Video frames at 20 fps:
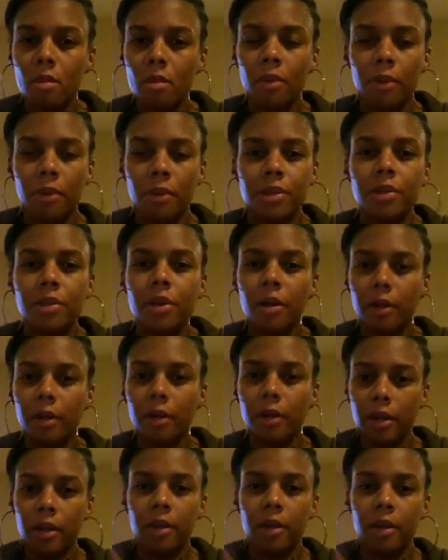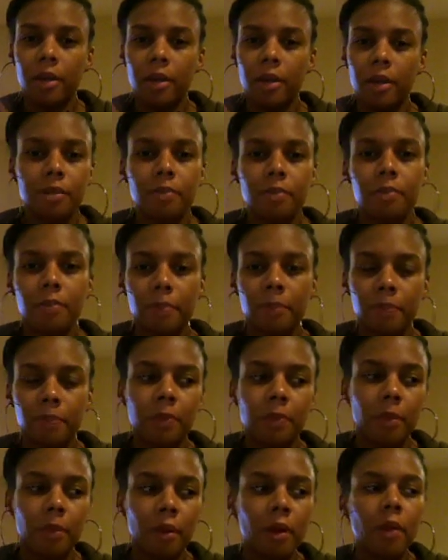these young kids,
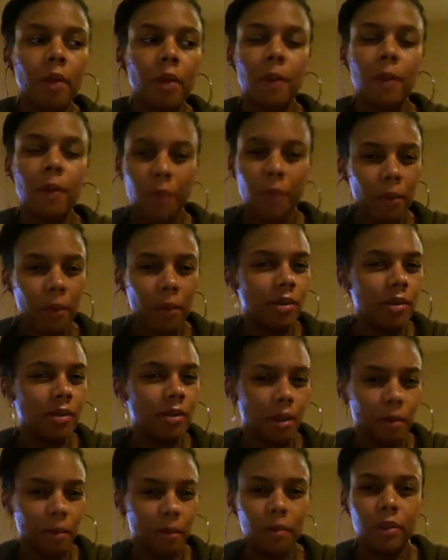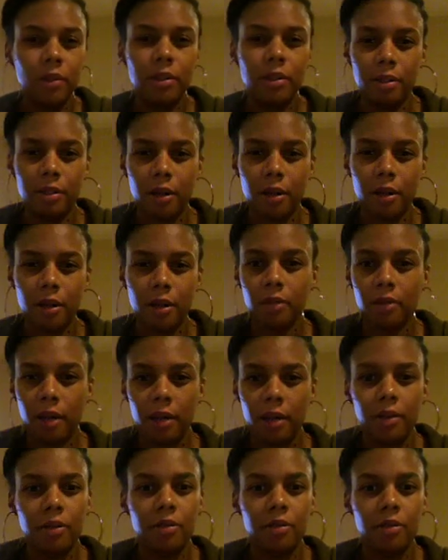they're the ones that are really starting a
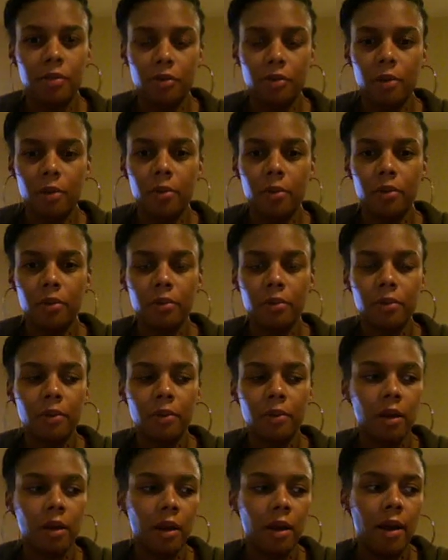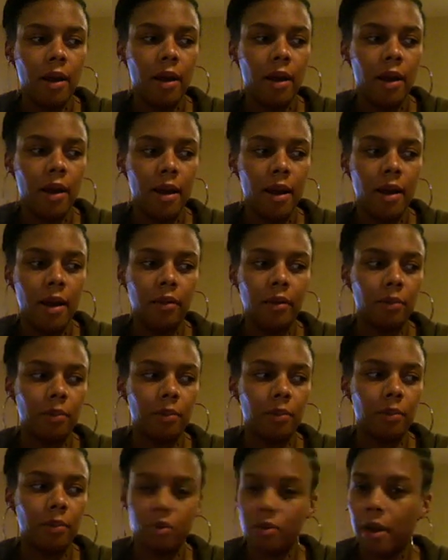lot of this trouble, and the
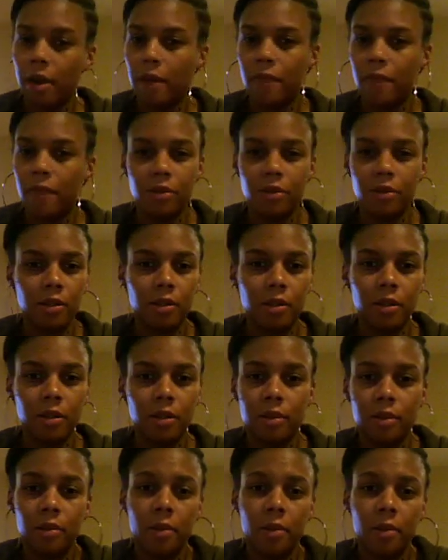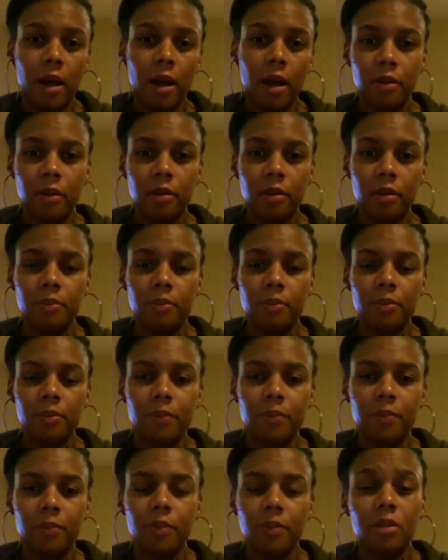bus driver just lets them have it.
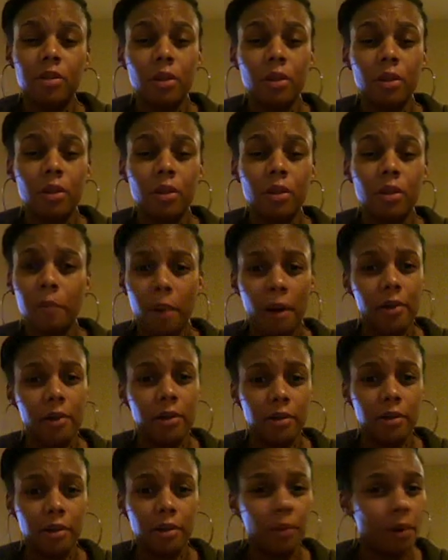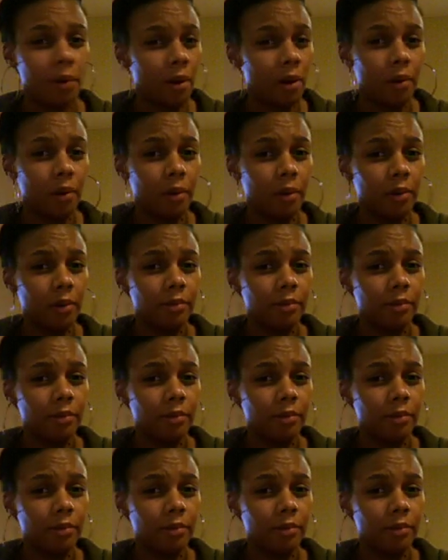So both parties are wrong.